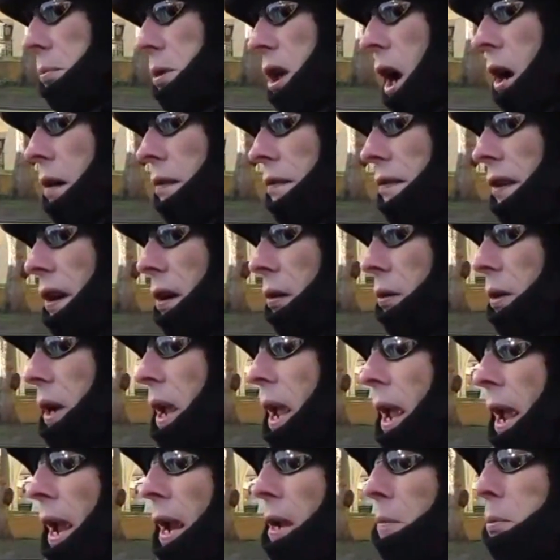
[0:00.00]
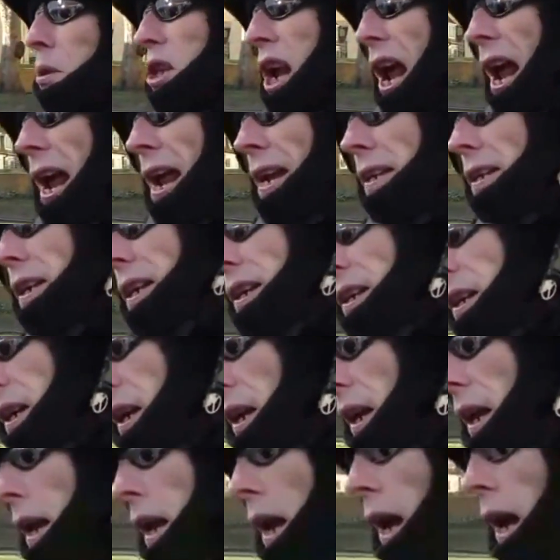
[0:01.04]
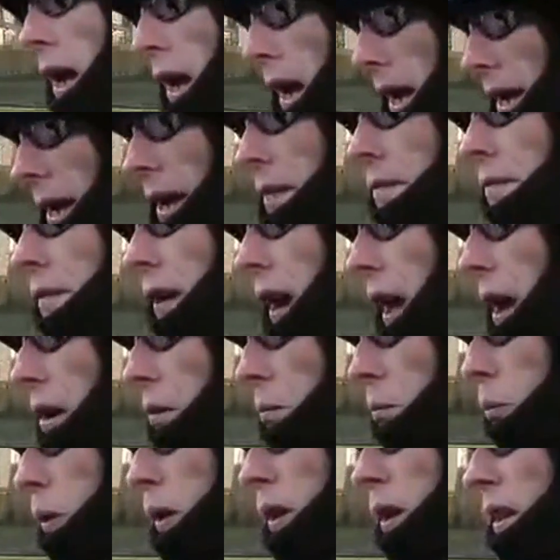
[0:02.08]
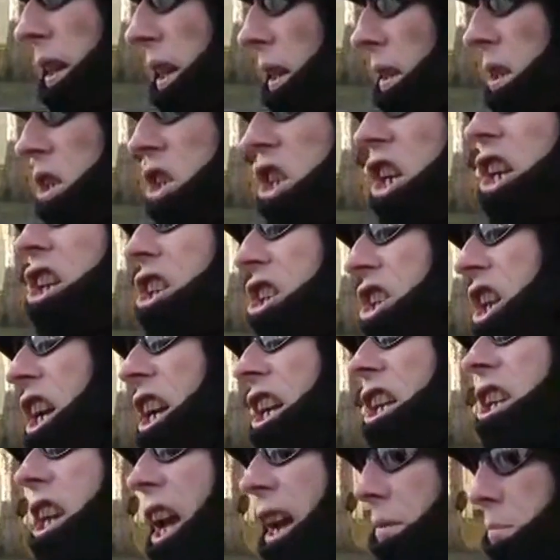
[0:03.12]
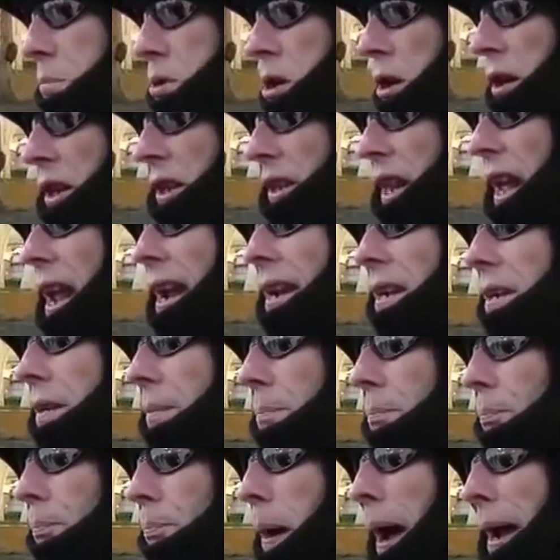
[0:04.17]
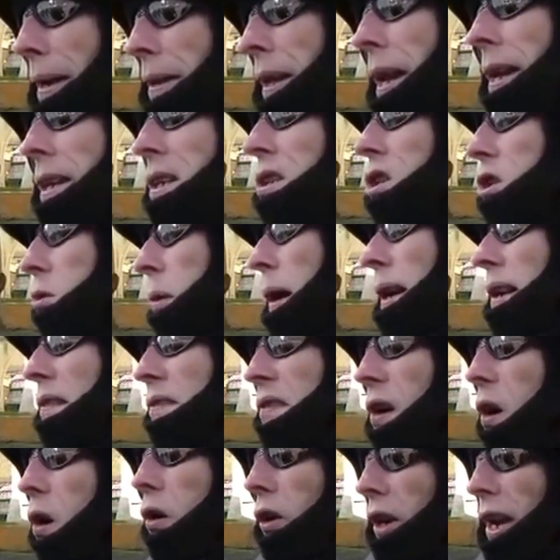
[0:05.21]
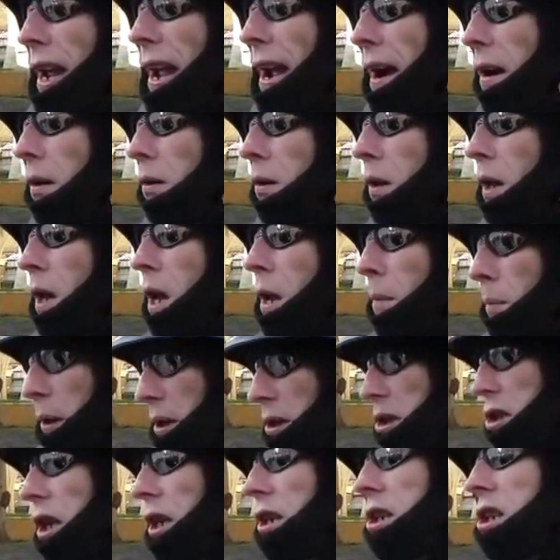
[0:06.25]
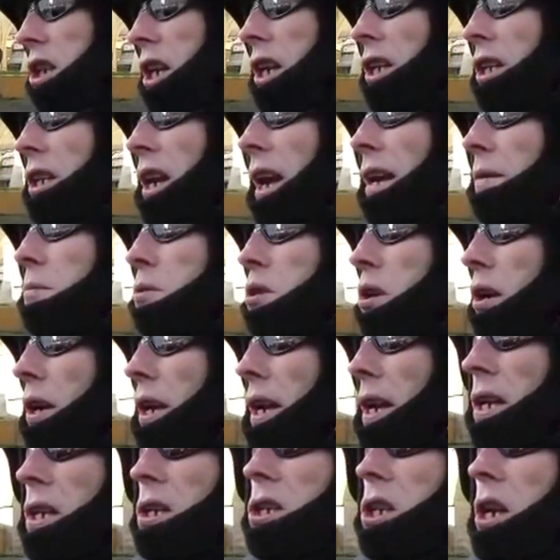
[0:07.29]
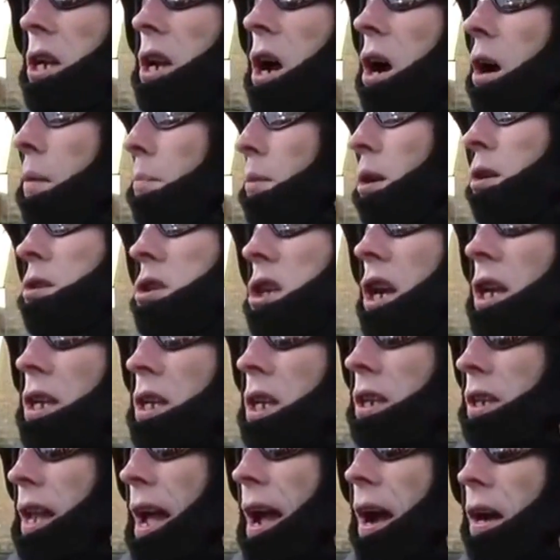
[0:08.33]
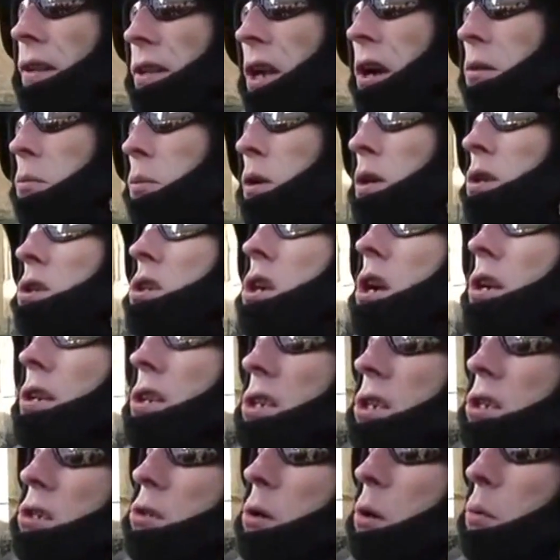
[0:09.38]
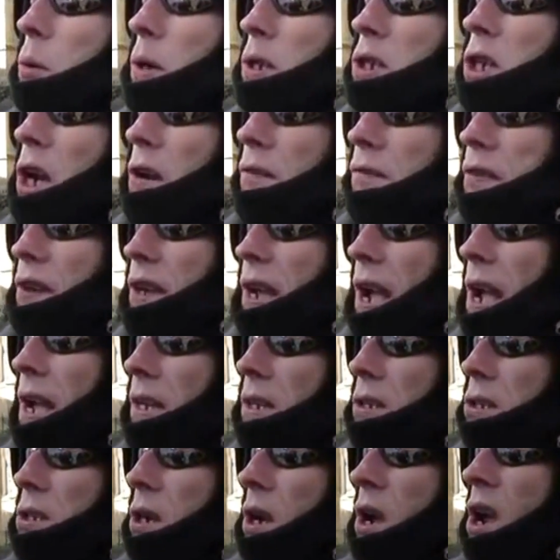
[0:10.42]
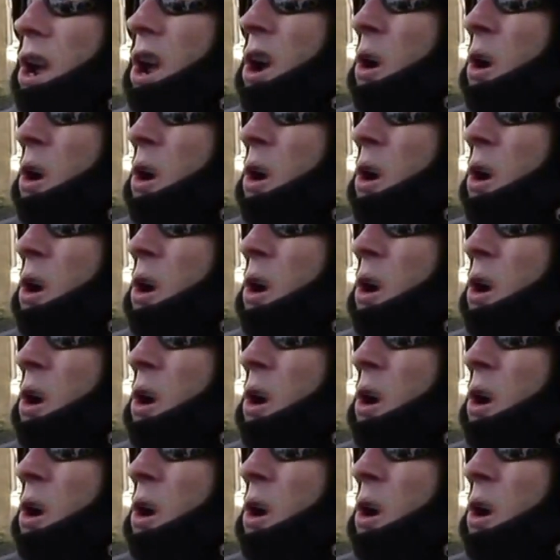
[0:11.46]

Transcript: Schofield, he was handed an envelope with, I think, 16 names on it then. Back then, it's 24 now, but 16 names on it, and he said, oh, I'm not taking that, I don't want to turn this into a witch hunt for gays.